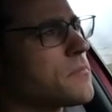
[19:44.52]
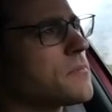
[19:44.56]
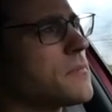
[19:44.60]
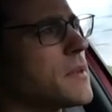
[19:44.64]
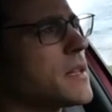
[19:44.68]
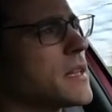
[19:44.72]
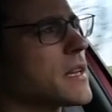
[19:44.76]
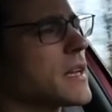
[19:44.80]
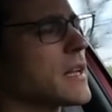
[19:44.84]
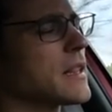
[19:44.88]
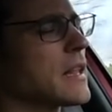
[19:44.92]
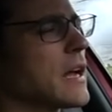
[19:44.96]

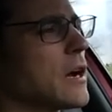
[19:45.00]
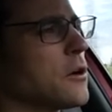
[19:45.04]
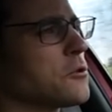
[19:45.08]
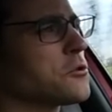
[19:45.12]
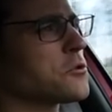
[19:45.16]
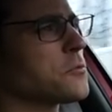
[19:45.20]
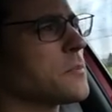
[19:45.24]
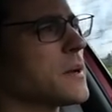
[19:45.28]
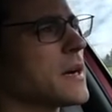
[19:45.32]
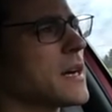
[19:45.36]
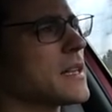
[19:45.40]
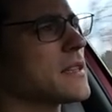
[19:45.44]
But again,
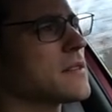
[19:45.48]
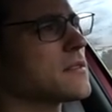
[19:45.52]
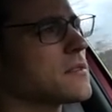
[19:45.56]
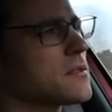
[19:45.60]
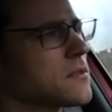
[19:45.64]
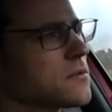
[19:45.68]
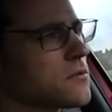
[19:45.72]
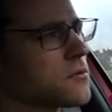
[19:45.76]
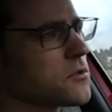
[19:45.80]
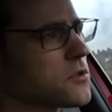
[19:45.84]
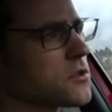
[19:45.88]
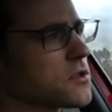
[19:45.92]

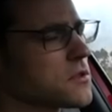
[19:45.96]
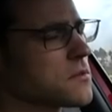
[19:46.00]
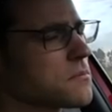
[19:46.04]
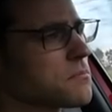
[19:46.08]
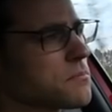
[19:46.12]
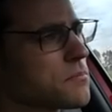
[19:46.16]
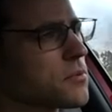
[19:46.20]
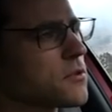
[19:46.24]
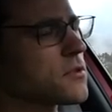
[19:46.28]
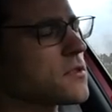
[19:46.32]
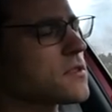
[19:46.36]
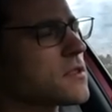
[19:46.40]
Autobahn just
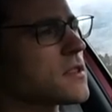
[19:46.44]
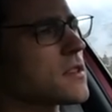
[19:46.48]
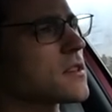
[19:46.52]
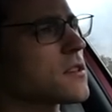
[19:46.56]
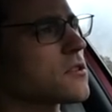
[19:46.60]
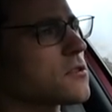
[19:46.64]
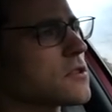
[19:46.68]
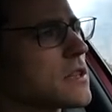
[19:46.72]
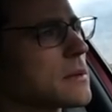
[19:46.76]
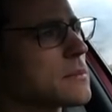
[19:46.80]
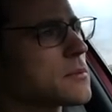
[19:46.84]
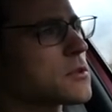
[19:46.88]
puts the
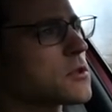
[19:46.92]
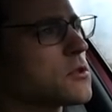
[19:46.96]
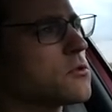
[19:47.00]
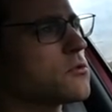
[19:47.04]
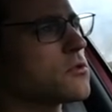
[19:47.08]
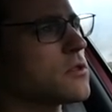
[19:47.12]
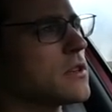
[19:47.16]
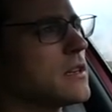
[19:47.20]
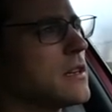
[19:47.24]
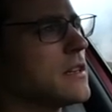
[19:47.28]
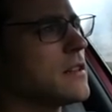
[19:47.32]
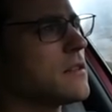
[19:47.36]
consumption
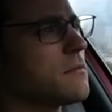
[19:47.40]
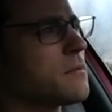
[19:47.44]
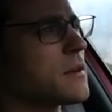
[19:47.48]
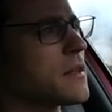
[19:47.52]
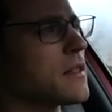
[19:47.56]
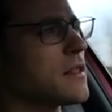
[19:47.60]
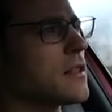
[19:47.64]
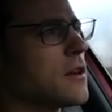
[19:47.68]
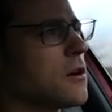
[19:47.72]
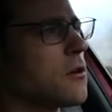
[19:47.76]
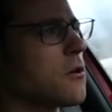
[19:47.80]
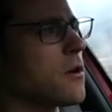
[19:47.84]
usually a little
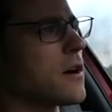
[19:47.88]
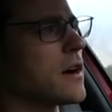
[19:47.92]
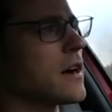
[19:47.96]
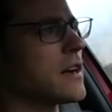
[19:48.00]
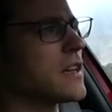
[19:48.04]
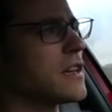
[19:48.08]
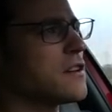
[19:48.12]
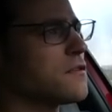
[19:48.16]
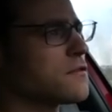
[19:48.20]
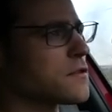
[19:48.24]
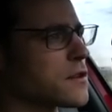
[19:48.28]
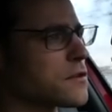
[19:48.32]
bit
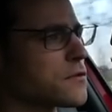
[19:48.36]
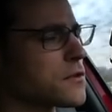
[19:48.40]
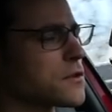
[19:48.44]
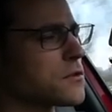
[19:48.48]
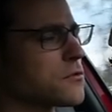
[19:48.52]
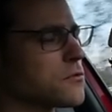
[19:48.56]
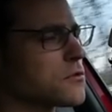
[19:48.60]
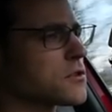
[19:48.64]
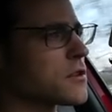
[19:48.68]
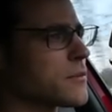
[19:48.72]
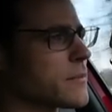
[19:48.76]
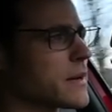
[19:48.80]
lower, even if you
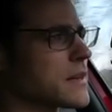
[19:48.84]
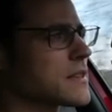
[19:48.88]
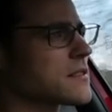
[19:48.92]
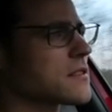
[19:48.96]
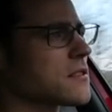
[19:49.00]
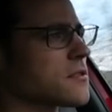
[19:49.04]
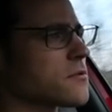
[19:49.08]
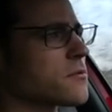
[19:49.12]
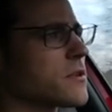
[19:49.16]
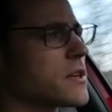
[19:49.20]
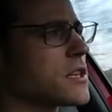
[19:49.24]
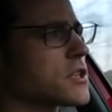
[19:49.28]
do some
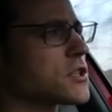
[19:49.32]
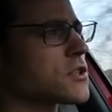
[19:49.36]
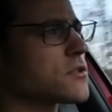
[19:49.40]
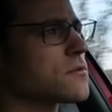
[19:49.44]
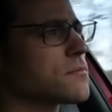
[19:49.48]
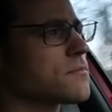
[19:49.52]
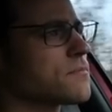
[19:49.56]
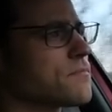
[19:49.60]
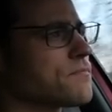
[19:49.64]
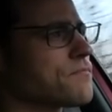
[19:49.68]
acceleration.